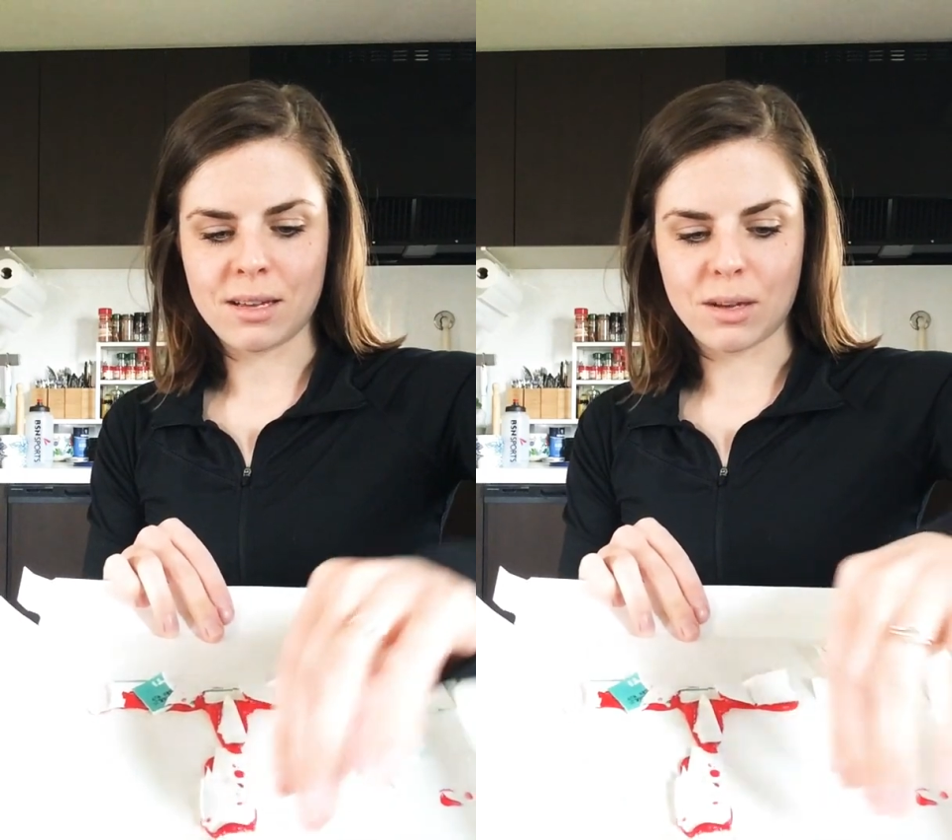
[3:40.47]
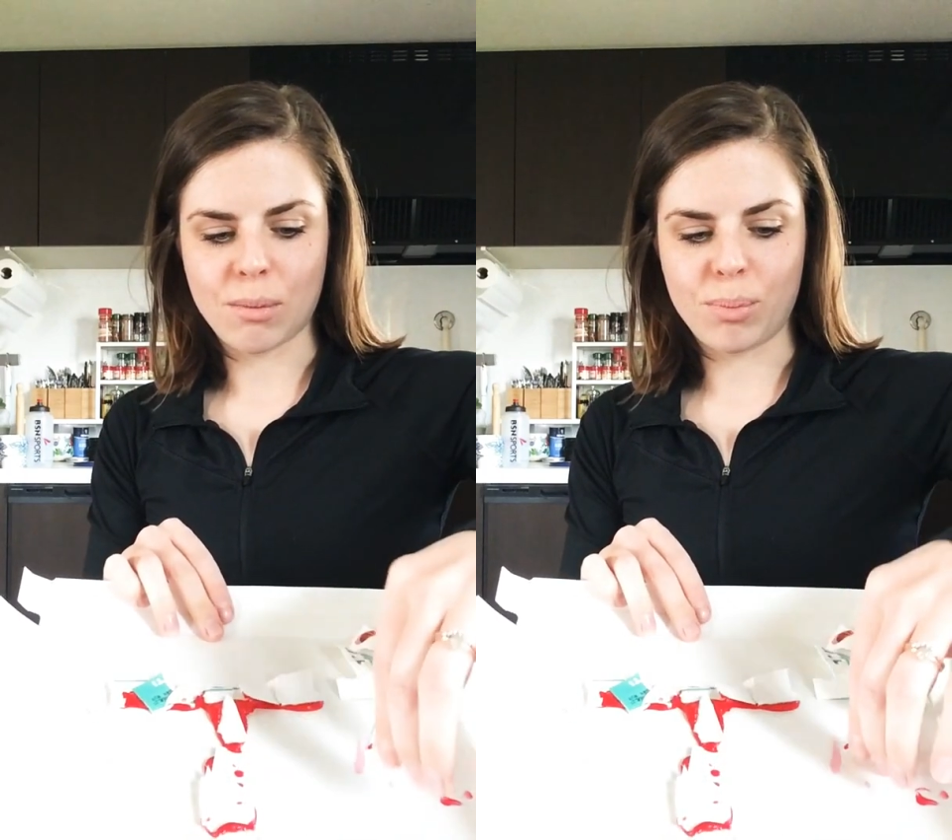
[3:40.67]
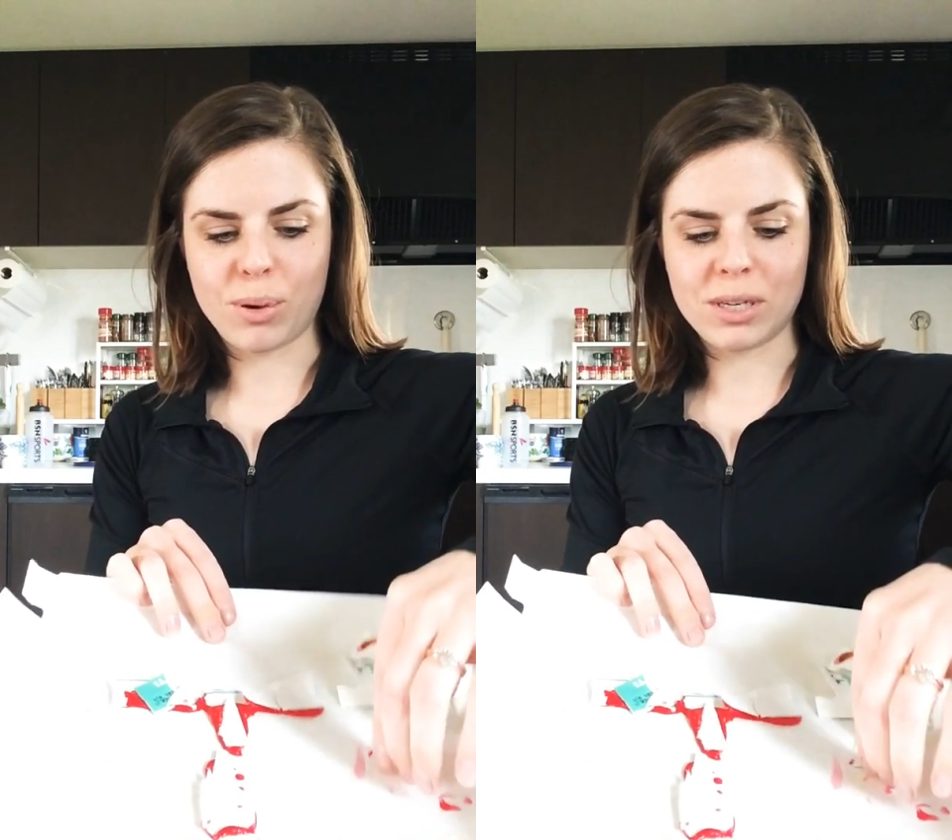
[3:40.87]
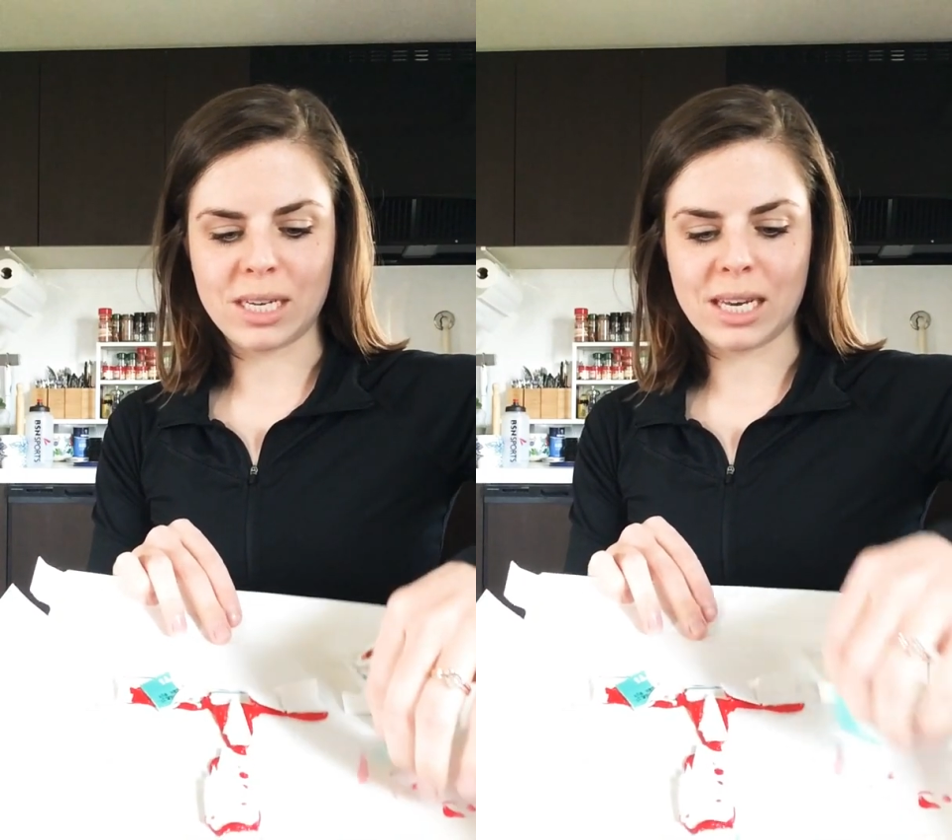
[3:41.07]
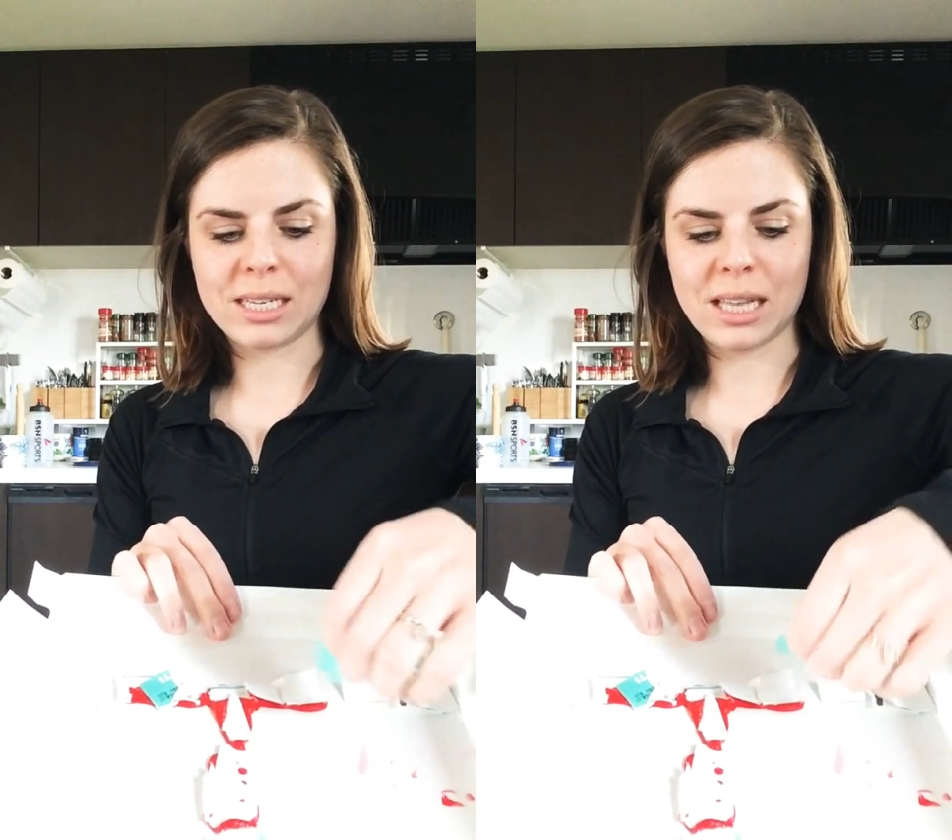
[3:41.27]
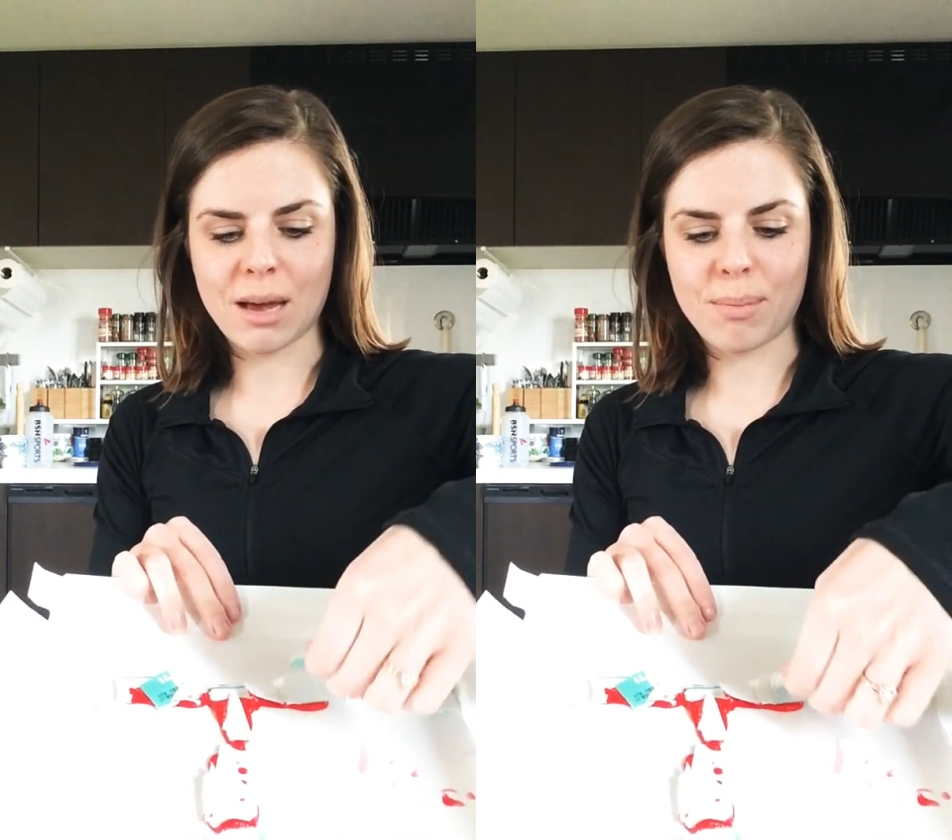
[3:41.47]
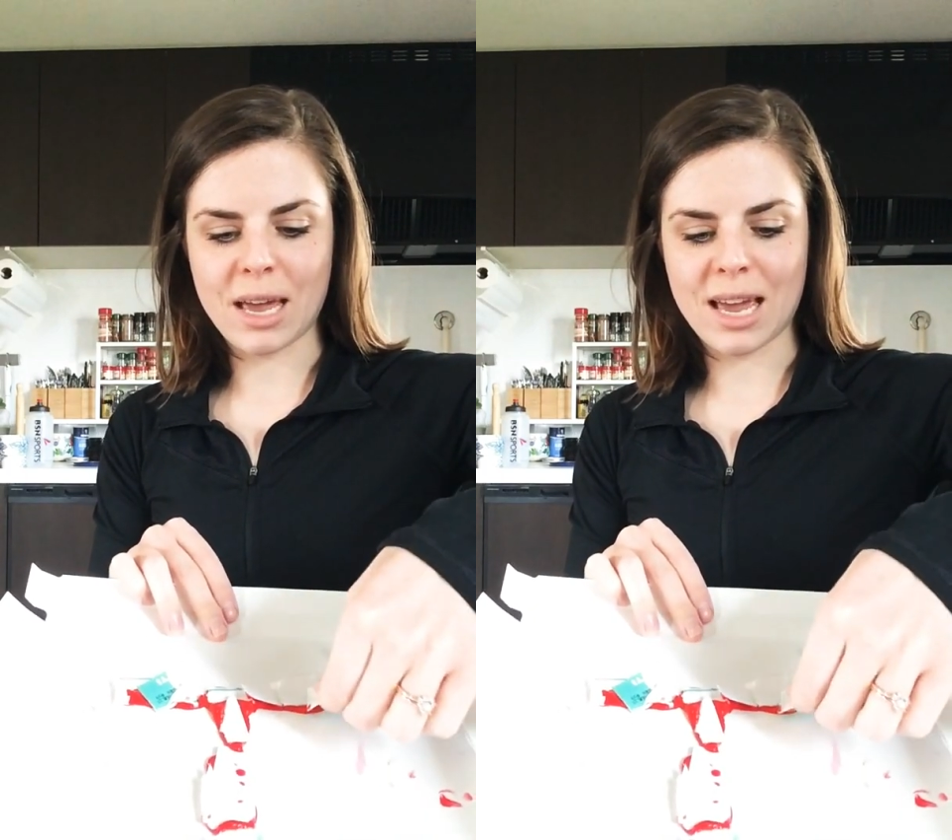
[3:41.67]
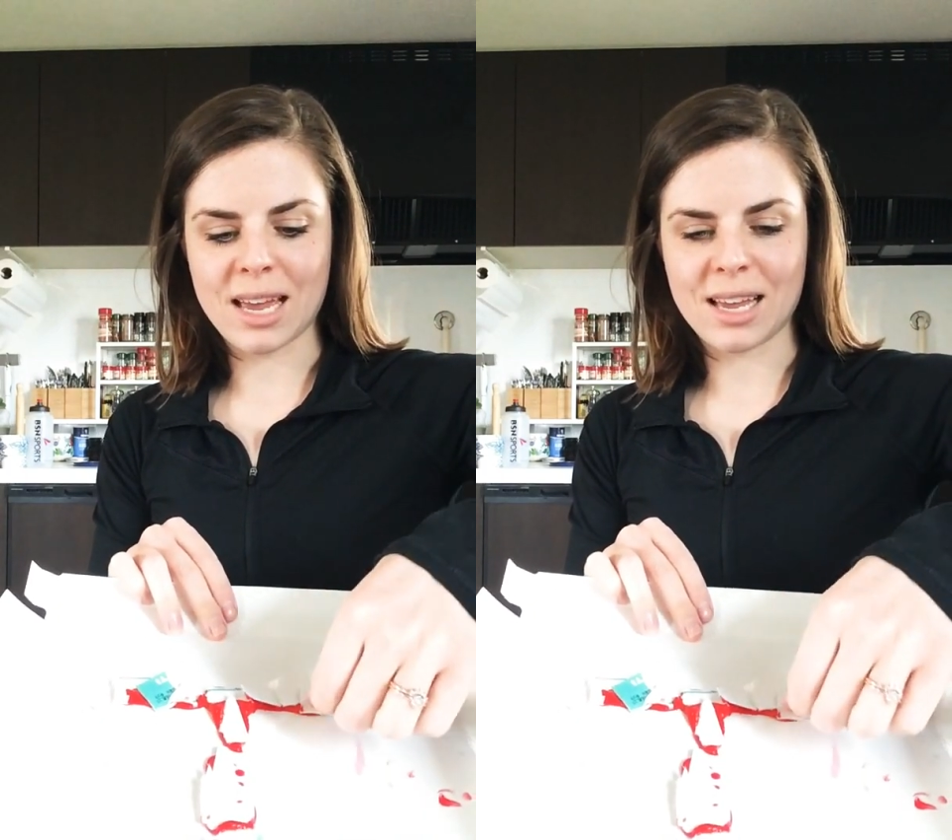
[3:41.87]
So I'm pushing into that
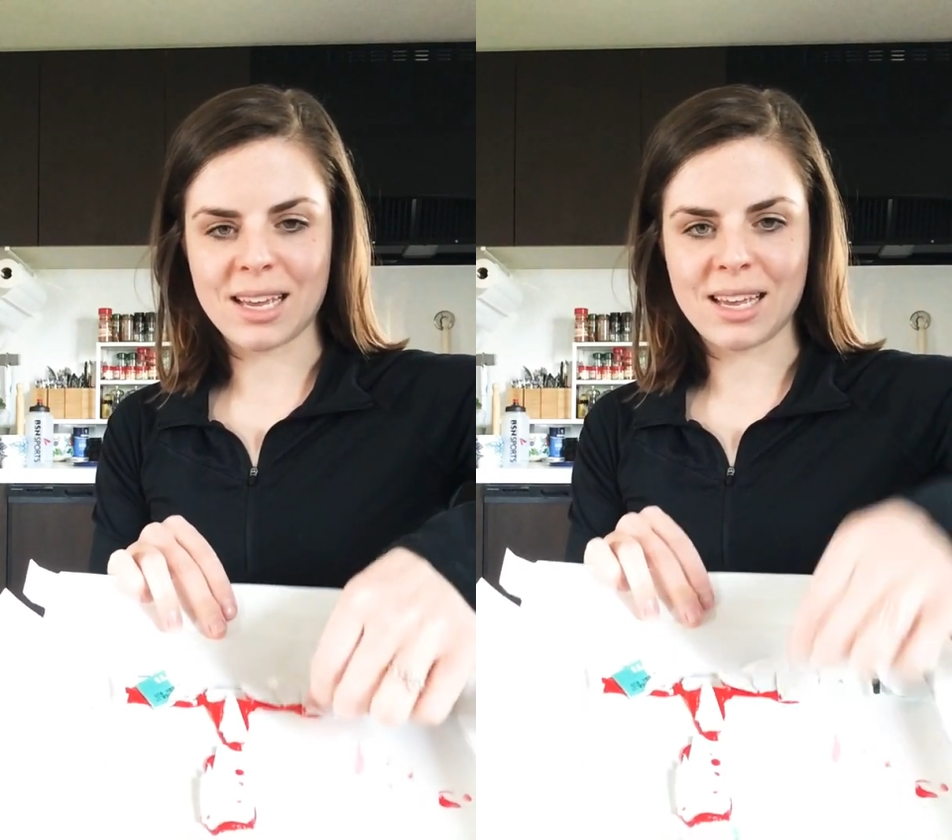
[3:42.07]
paint,